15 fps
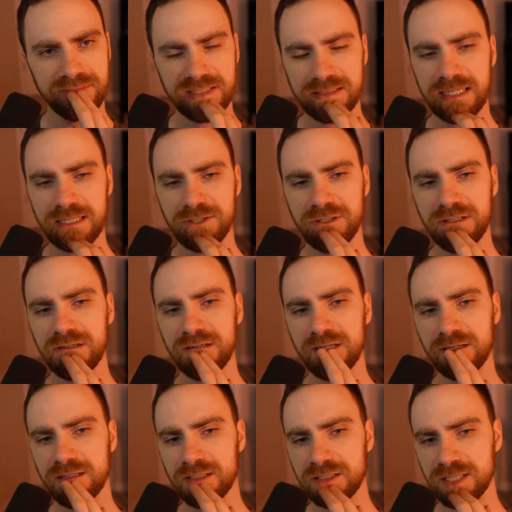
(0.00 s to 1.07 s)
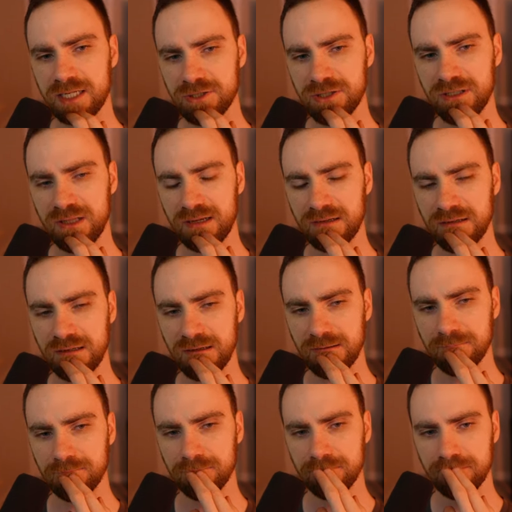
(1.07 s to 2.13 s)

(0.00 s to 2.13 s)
It's actually like a.